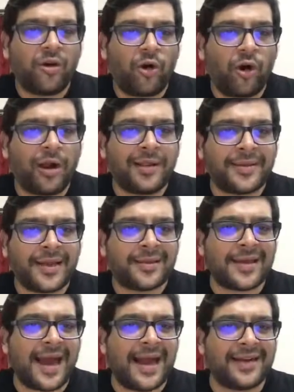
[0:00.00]
All
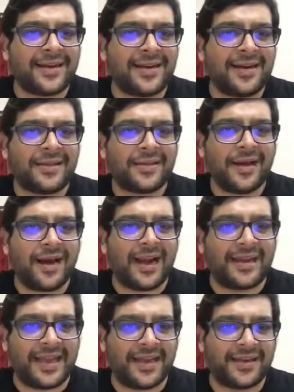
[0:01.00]
6 adults
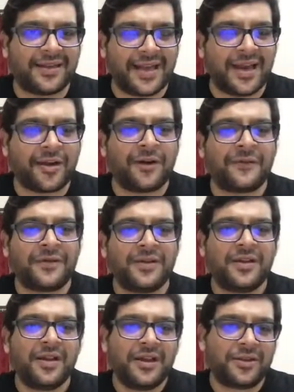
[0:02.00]
are taken care of.
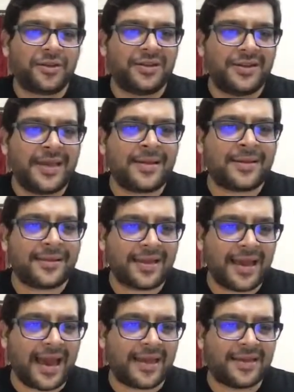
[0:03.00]
So this
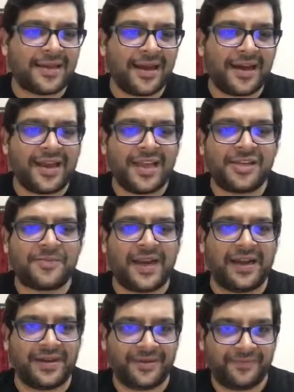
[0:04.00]
as an
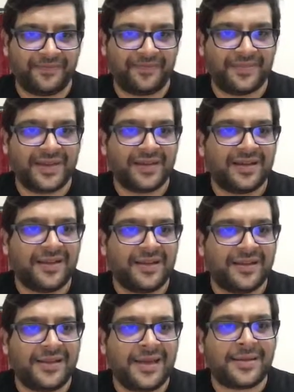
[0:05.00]
arrangement,
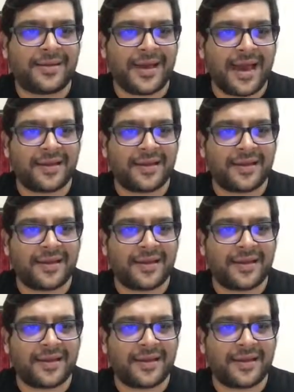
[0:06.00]
is